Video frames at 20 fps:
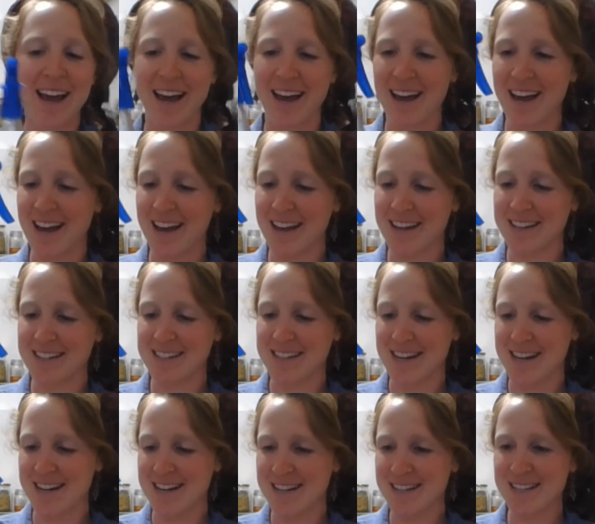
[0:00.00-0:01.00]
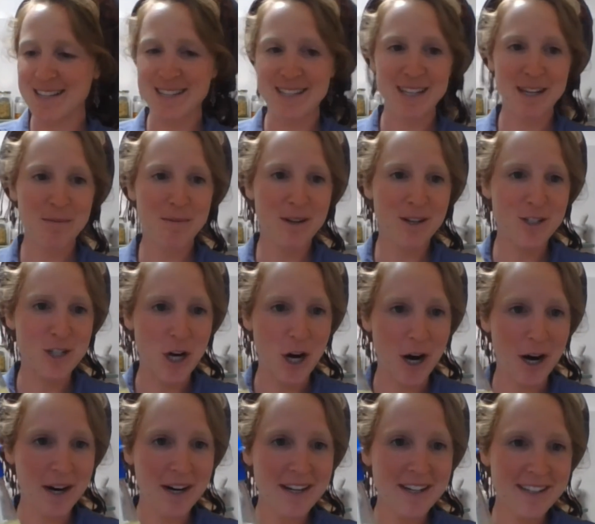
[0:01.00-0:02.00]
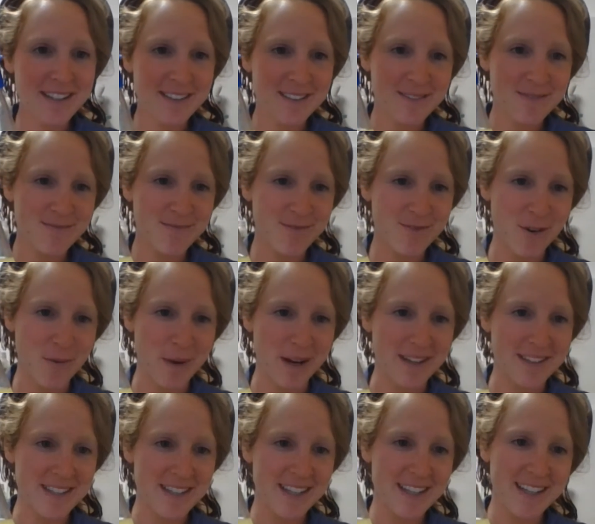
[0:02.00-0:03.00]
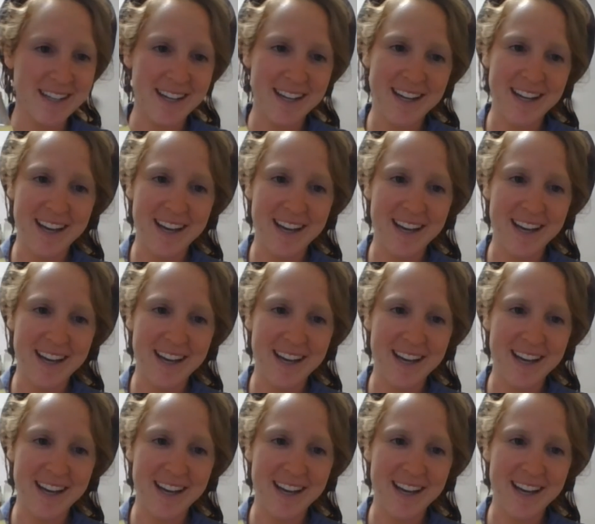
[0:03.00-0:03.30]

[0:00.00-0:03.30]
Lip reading: and stick them in a jar, ferment it,